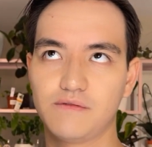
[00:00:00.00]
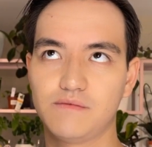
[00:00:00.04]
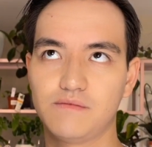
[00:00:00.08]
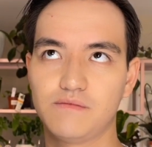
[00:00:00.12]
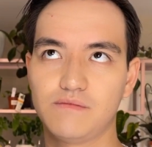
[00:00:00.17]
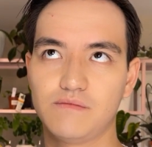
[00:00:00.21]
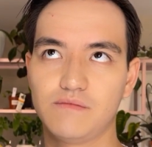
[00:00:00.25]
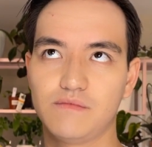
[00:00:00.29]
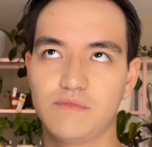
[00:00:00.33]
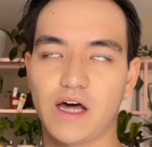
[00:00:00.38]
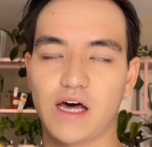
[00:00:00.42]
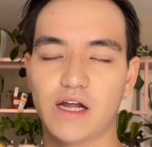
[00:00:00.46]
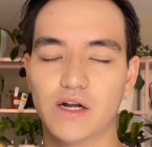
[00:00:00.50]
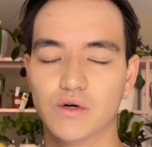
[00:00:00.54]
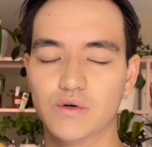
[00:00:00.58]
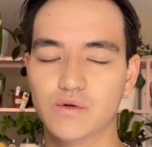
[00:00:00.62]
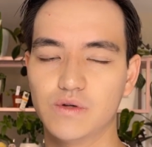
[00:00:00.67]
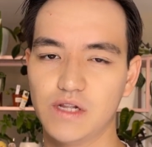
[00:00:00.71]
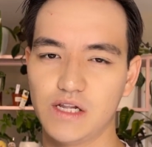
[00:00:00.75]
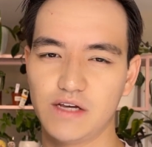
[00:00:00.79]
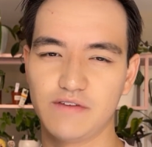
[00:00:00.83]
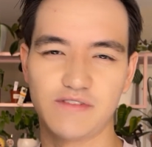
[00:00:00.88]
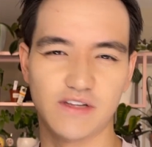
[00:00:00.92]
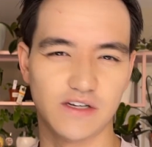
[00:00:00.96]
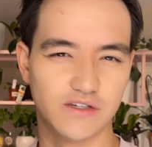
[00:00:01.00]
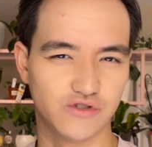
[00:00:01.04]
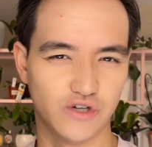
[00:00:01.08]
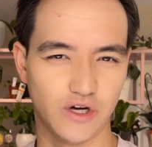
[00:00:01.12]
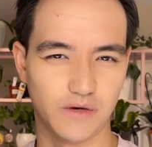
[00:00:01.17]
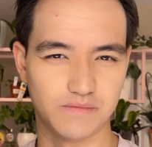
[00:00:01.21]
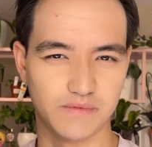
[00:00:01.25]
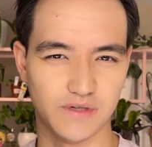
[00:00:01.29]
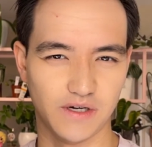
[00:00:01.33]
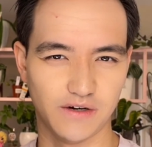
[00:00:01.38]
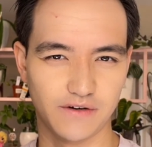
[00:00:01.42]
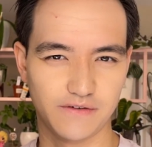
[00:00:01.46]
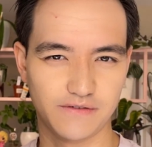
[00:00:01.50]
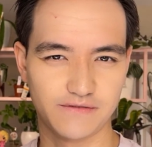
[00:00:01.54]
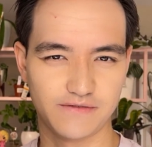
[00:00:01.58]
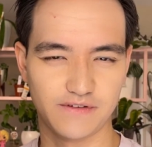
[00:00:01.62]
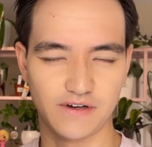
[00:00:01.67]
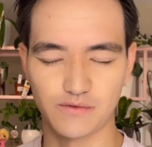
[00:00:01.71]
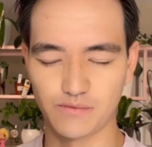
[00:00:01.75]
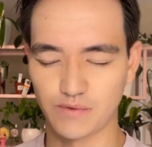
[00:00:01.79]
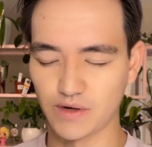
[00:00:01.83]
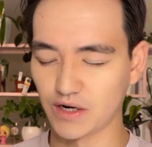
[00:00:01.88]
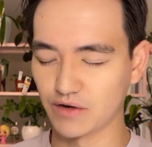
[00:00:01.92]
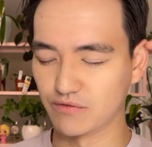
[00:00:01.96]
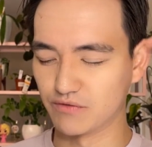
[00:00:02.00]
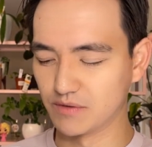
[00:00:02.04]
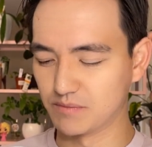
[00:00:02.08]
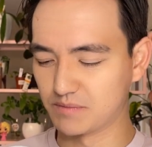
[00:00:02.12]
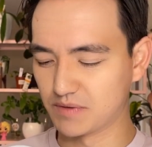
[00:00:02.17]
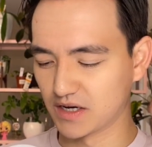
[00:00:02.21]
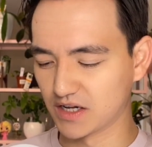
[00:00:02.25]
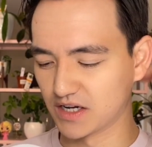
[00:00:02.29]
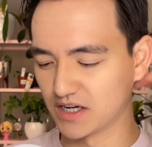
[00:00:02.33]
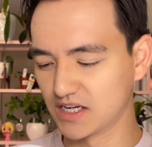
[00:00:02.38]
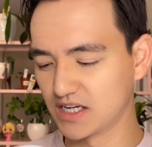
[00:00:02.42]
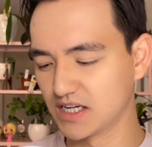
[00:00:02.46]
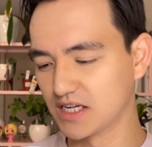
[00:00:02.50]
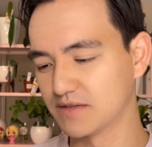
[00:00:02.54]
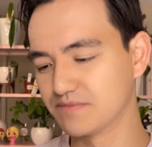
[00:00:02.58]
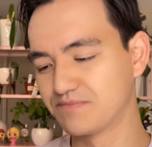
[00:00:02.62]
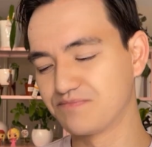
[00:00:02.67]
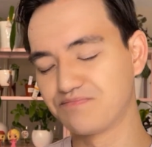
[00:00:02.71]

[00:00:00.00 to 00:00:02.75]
that old leaf that dropped off when I repotted it,